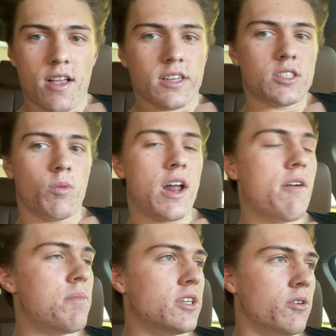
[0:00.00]
So what
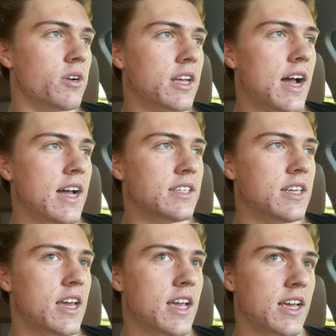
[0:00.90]
I've been doing,
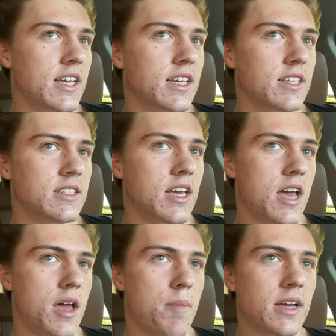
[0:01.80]
guys, is
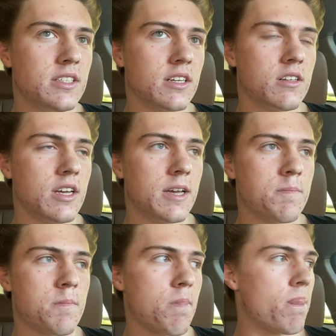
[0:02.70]
basically
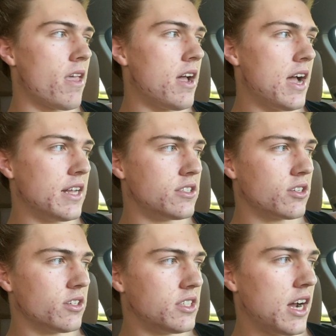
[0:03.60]
at
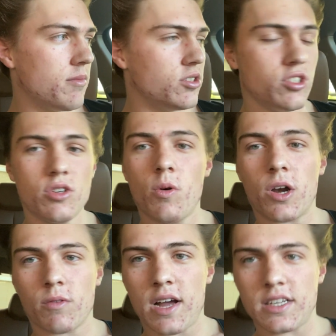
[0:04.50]
certain times you do want
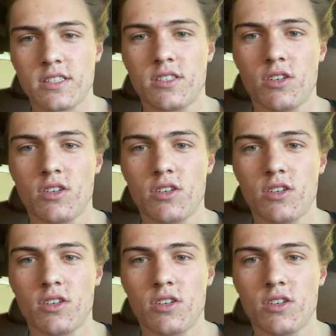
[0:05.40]
to rest.